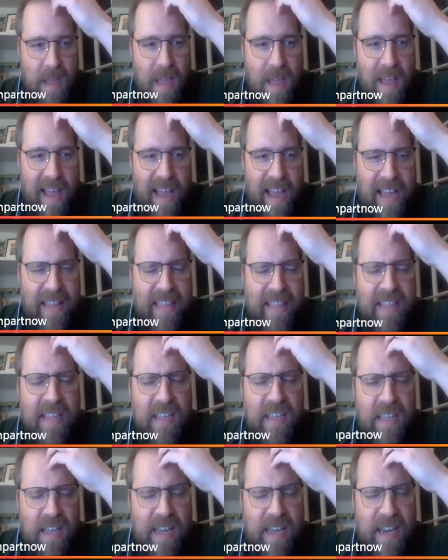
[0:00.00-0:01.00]
I
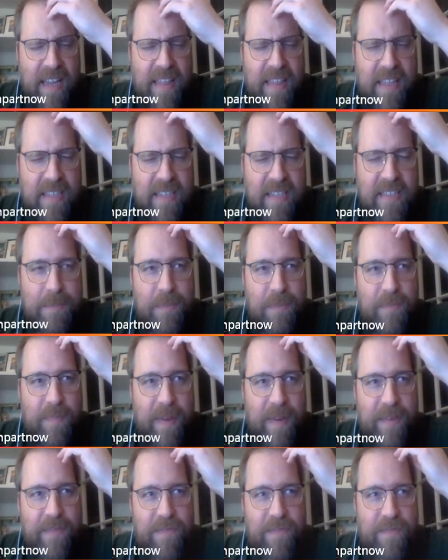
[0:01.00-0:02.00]
think some of
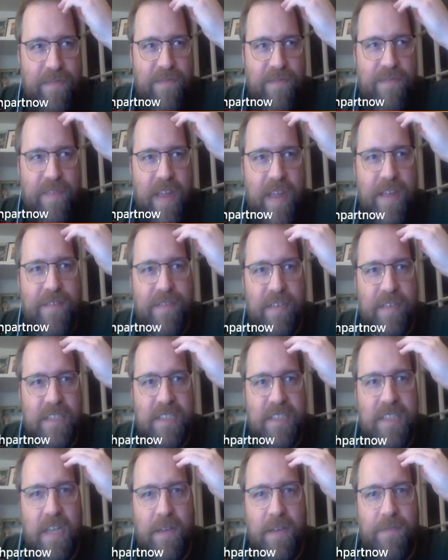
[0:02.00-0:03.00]
my favorite
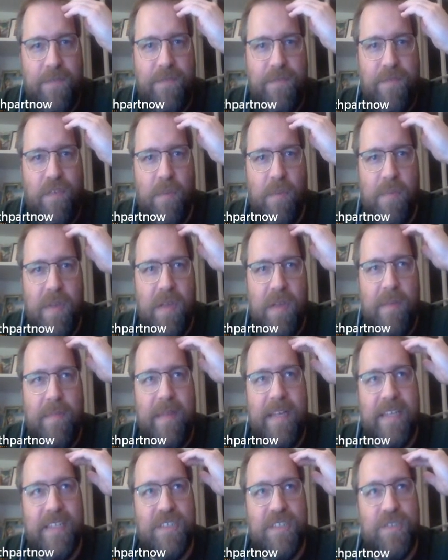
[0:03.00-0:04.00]
stuff from him
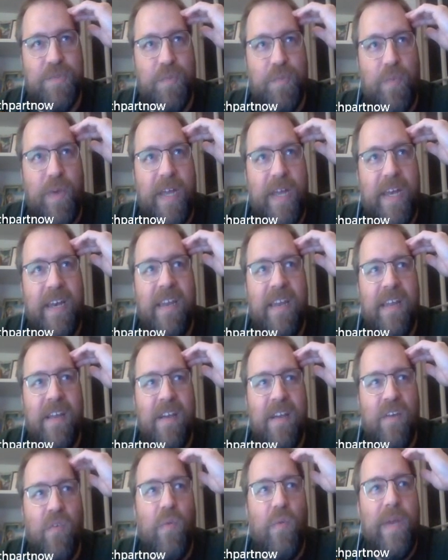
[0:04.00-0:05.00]
is when
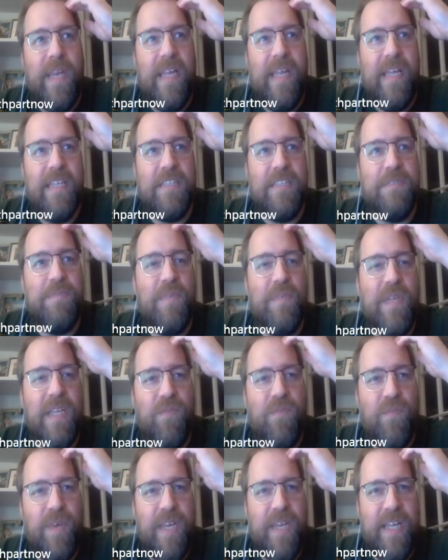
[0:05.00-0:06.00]
he
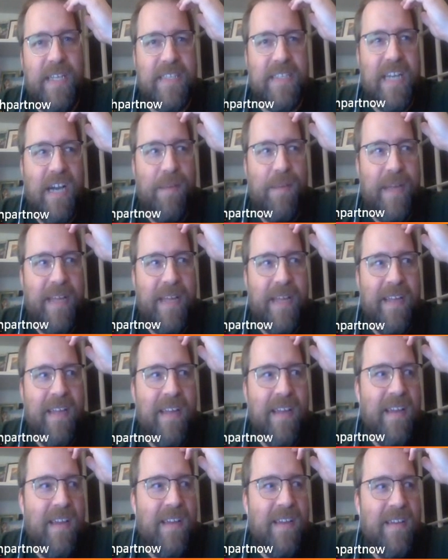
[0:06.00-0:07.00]
is coming,
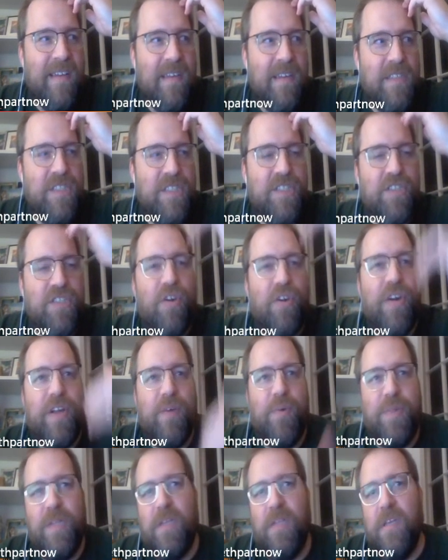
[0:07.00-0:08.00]

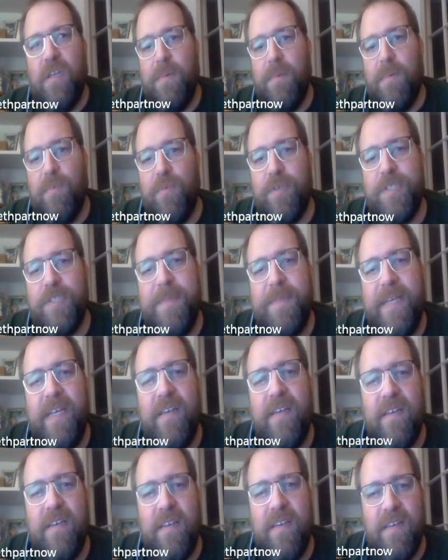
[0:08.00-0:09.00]
starting with a little bit more
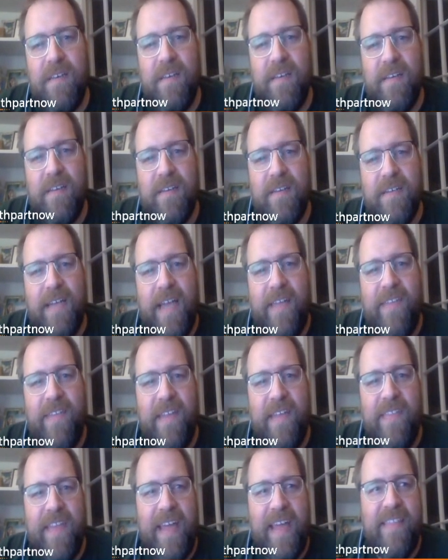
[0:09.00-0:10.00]
speed, and
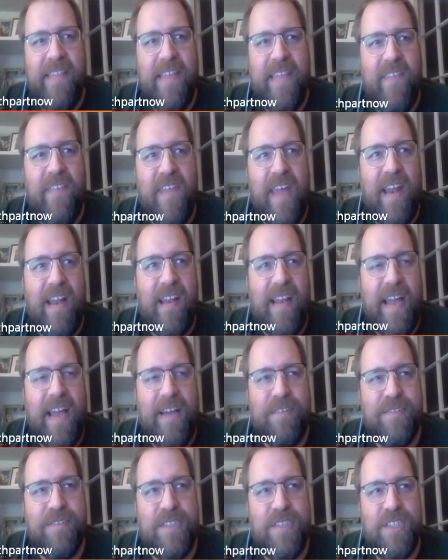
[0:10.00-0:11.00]
then that
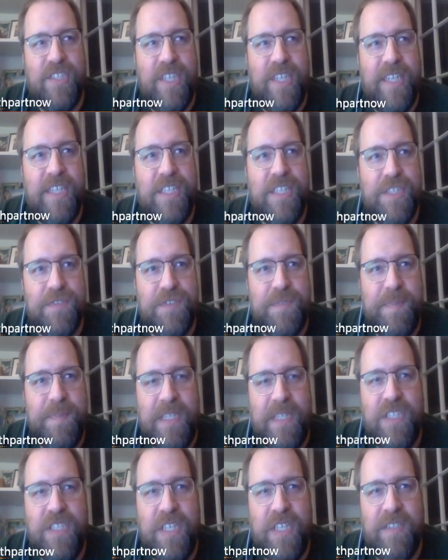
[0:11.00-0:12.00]
allows the change of
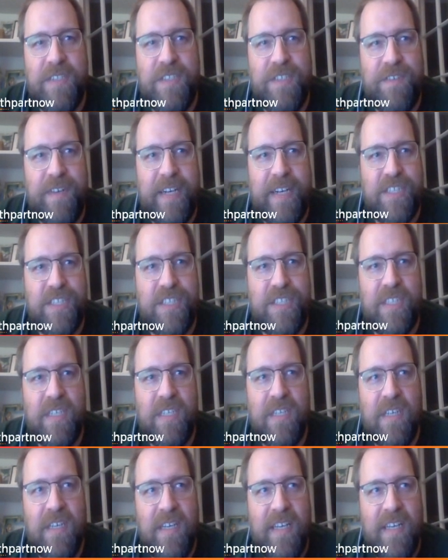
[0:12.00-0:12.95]
speed, change direction.